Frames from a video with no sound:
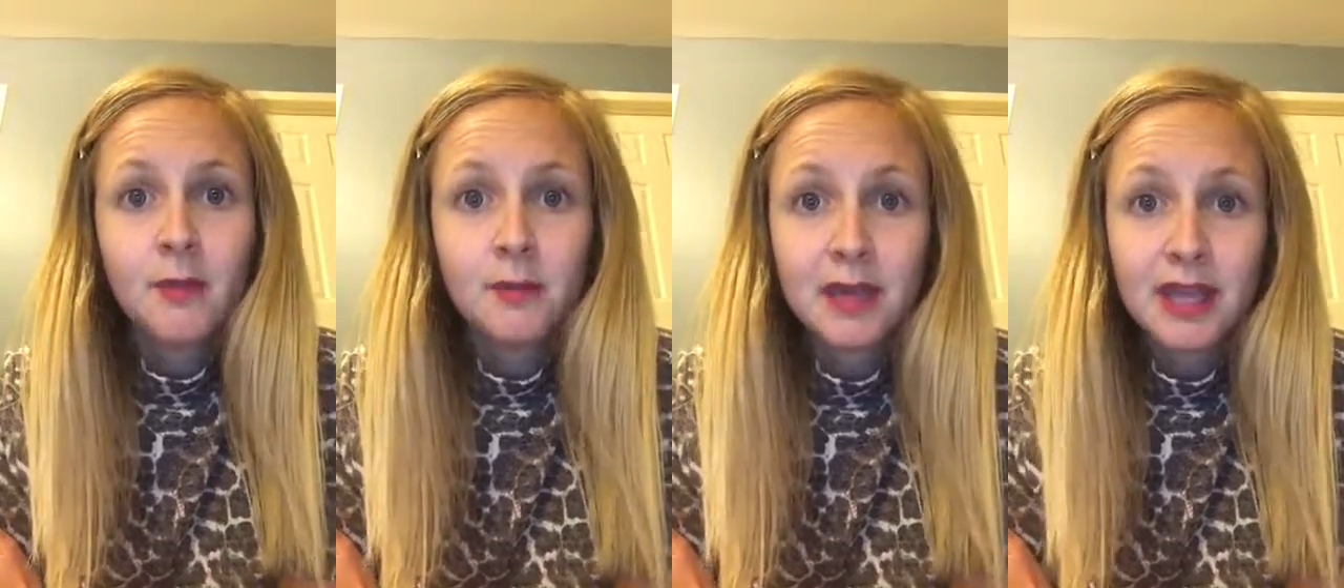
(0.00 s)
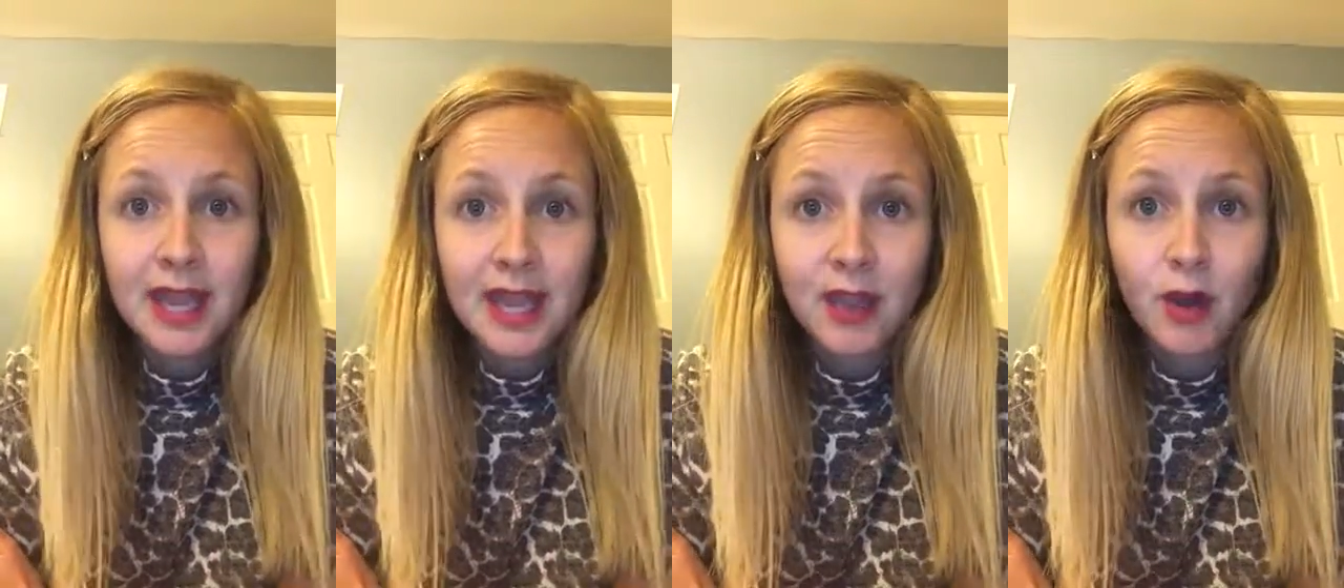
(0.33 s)

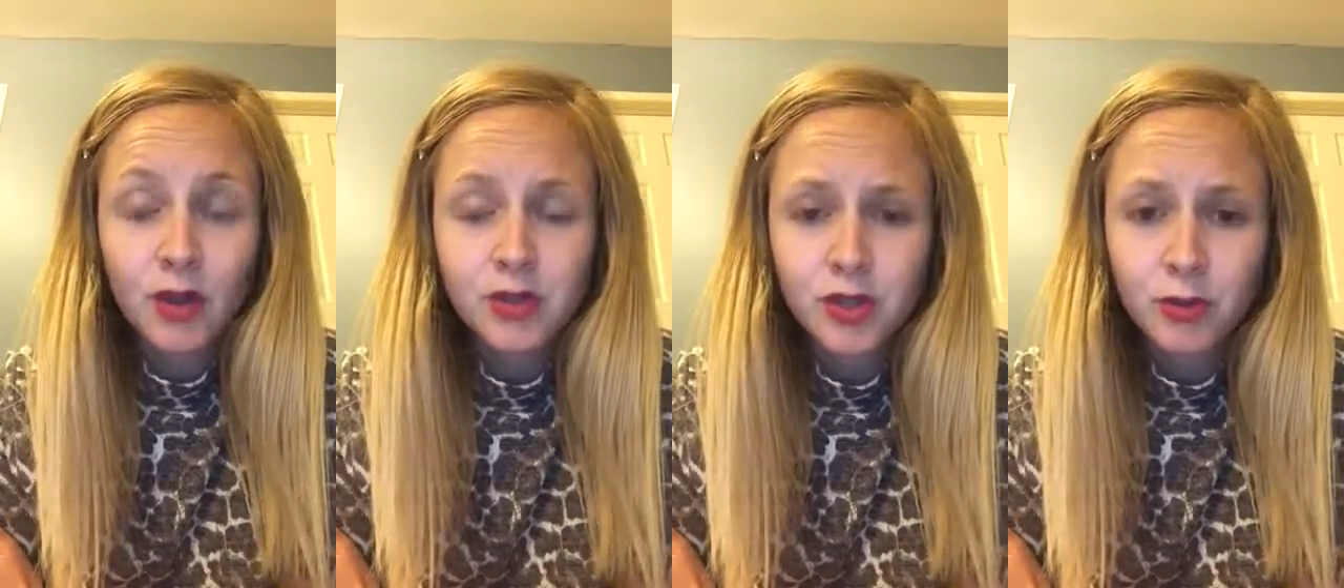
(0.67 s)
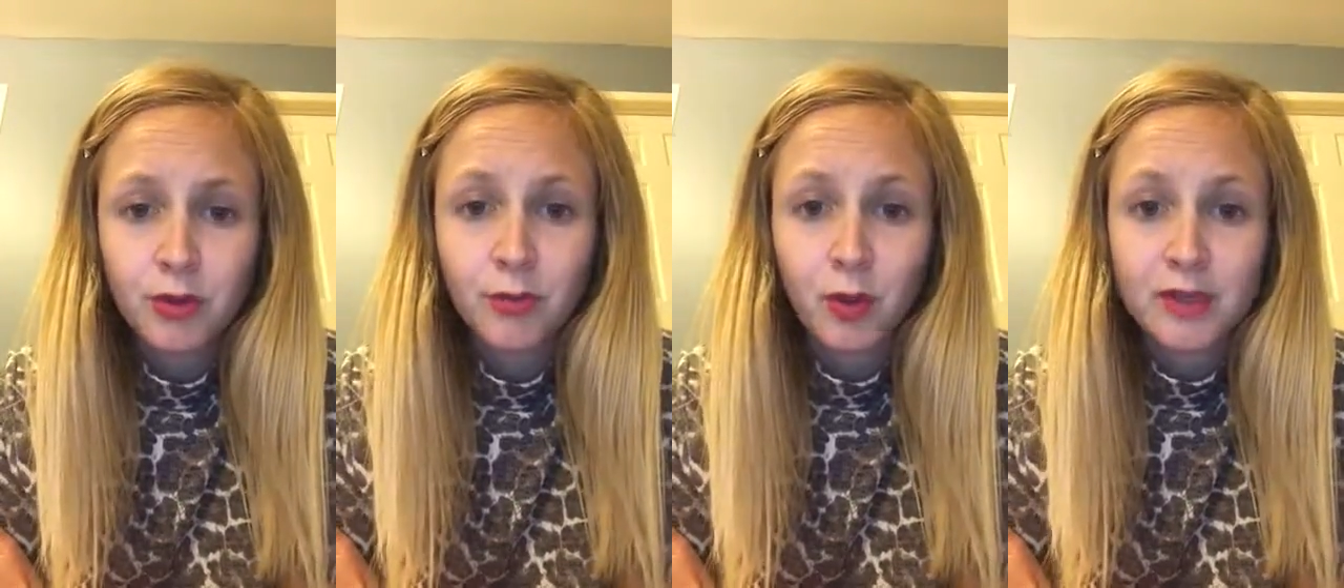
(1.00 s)
BA also
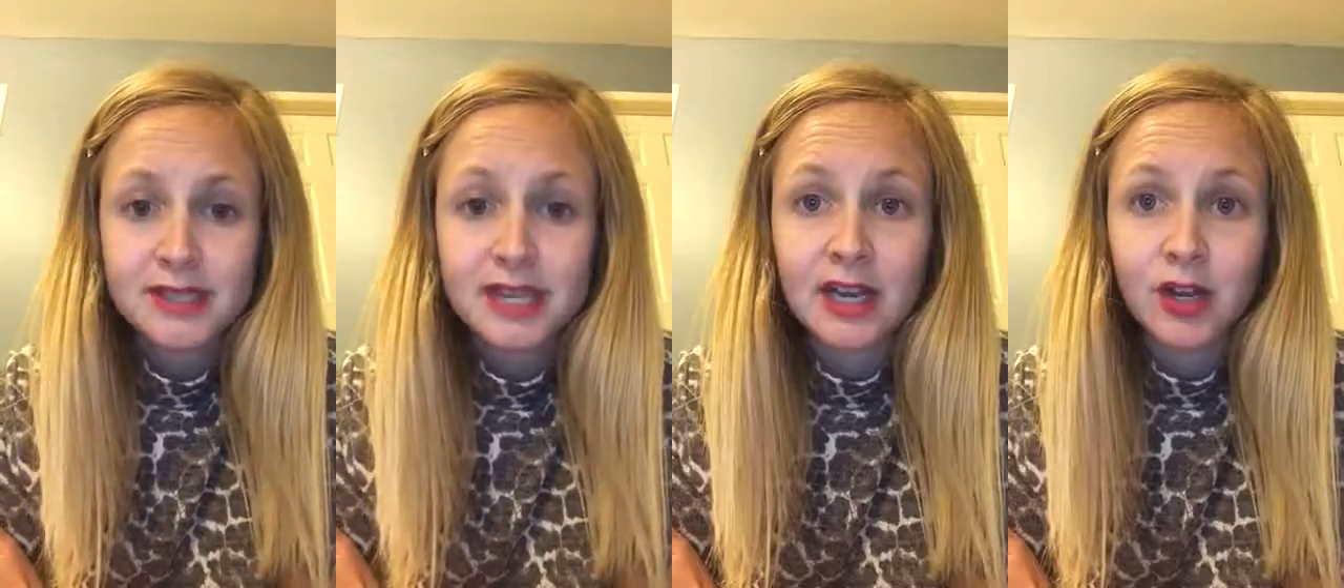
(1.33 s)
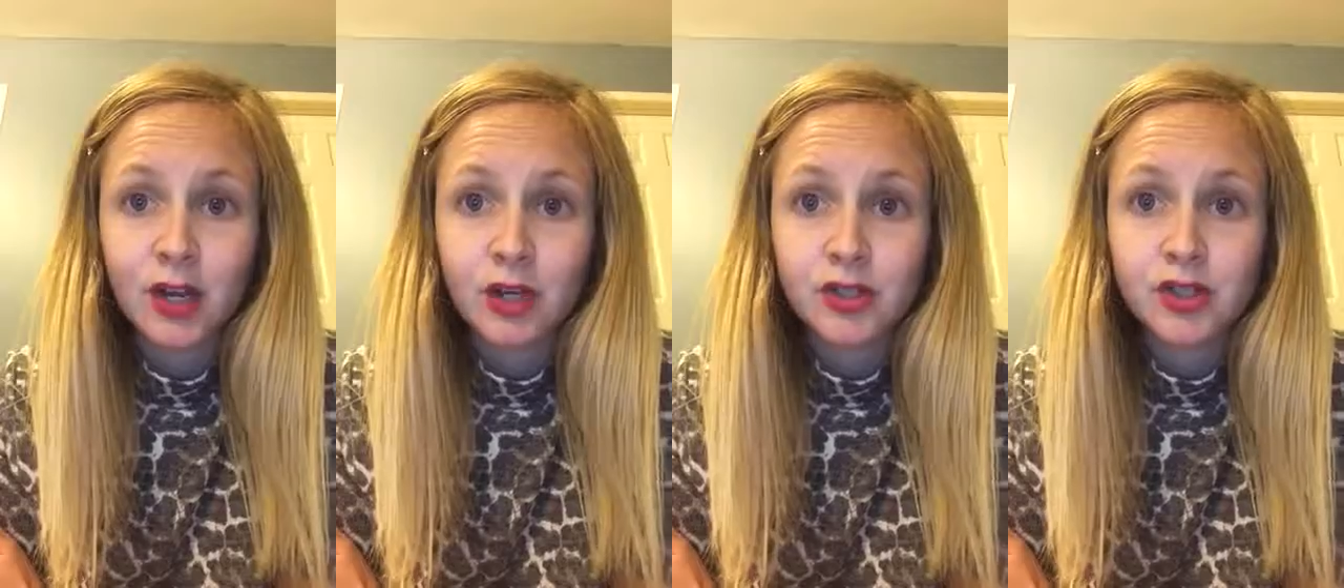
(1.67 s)
reports that it
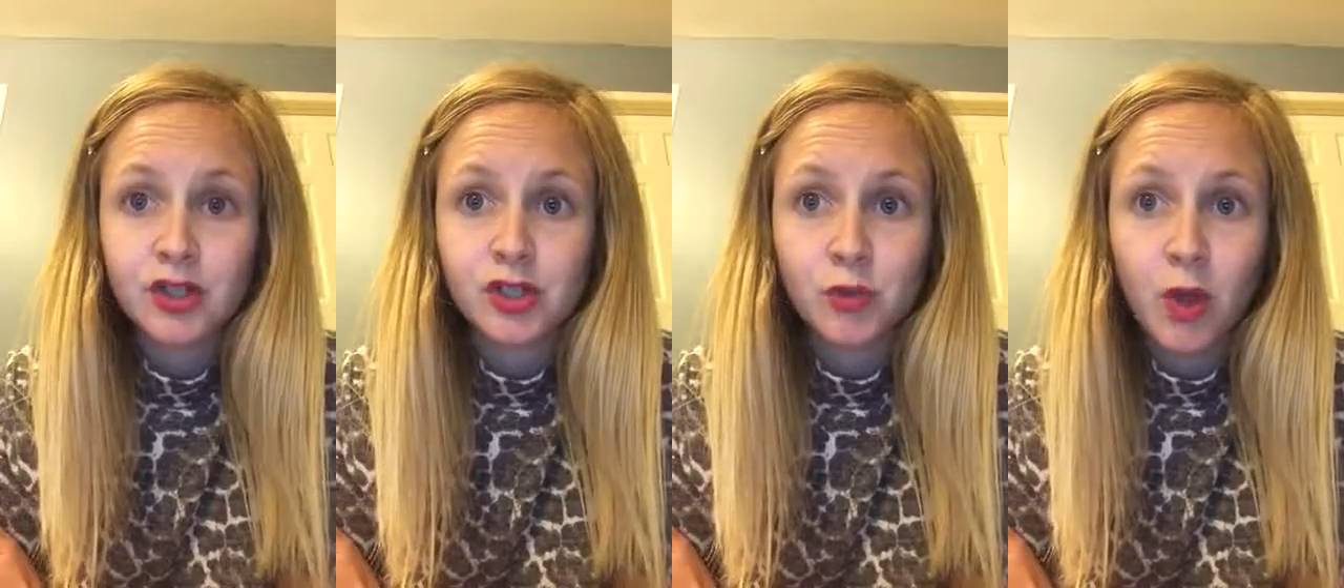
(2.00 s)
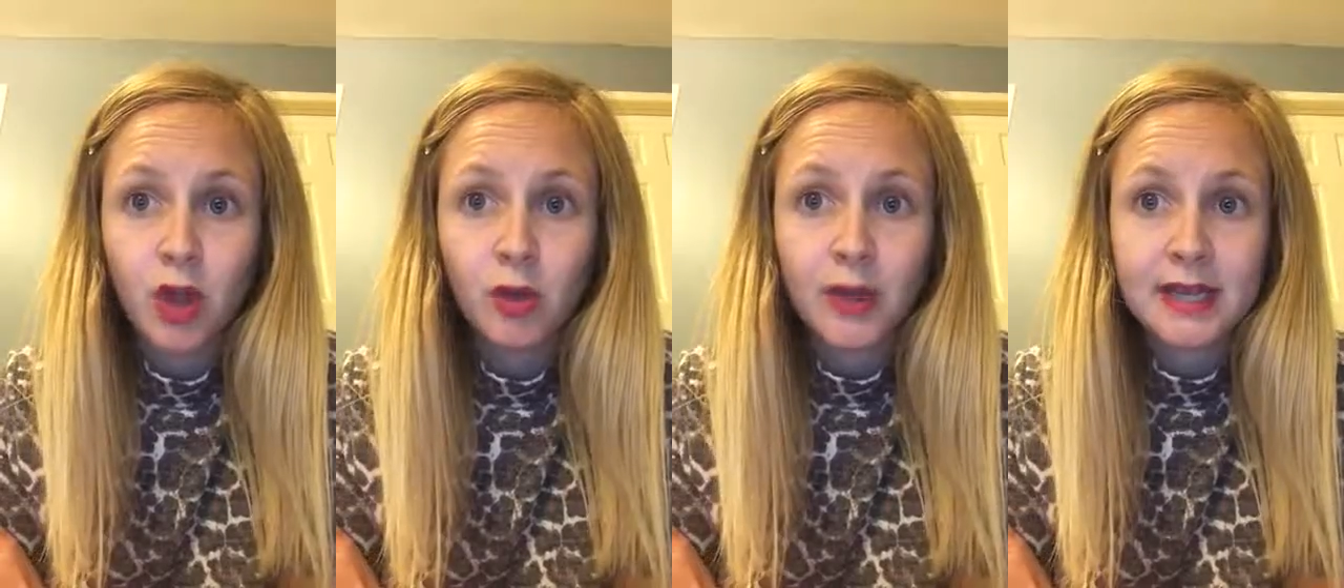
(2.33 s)
hurts to
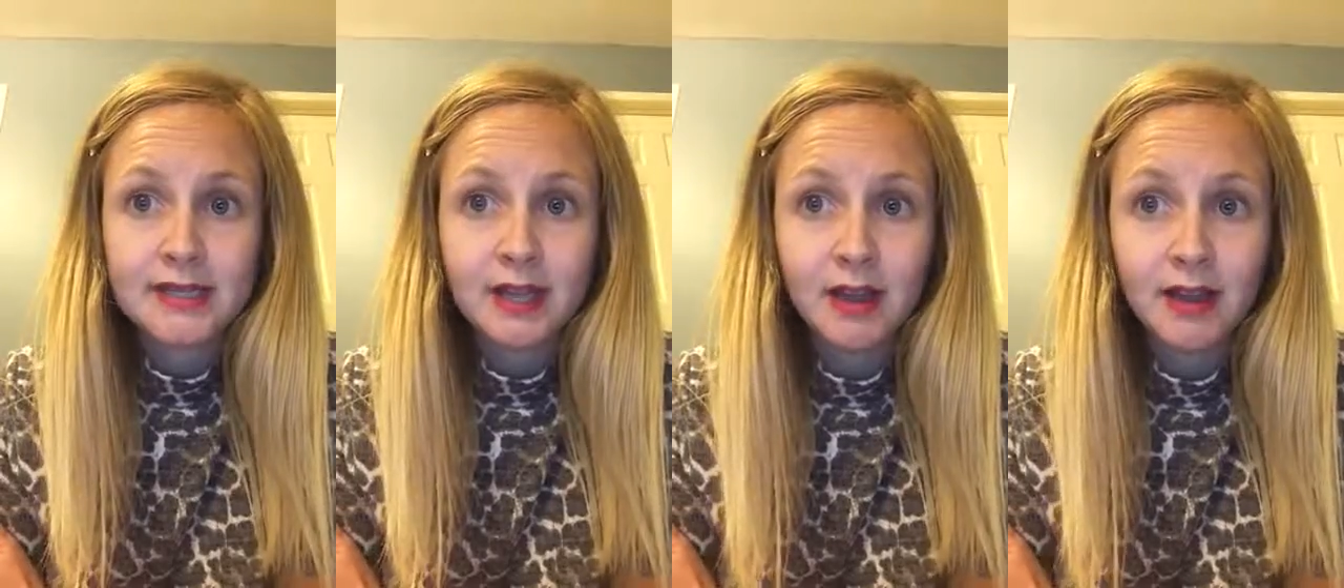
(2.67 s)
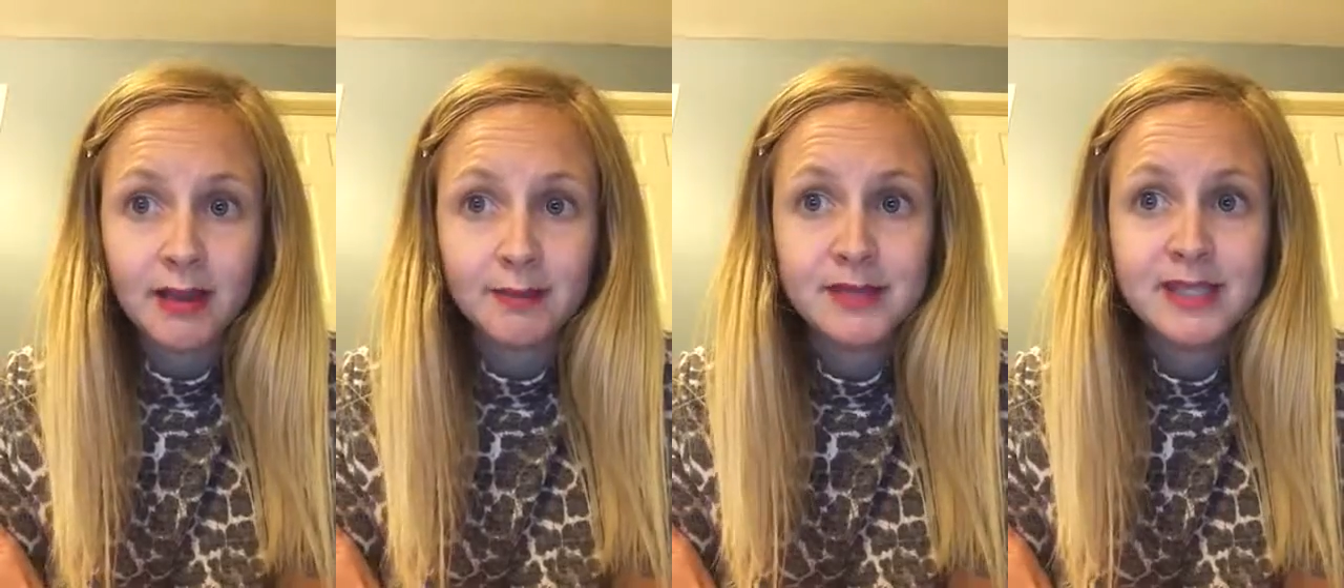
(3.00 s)
swallow at
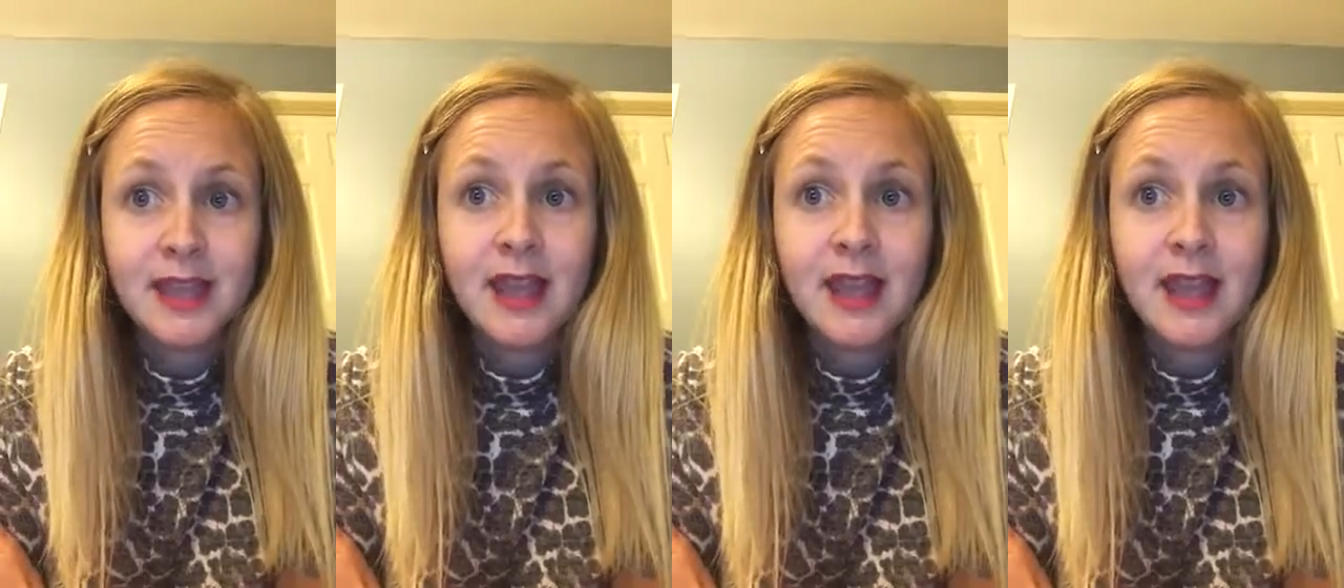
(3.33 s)
times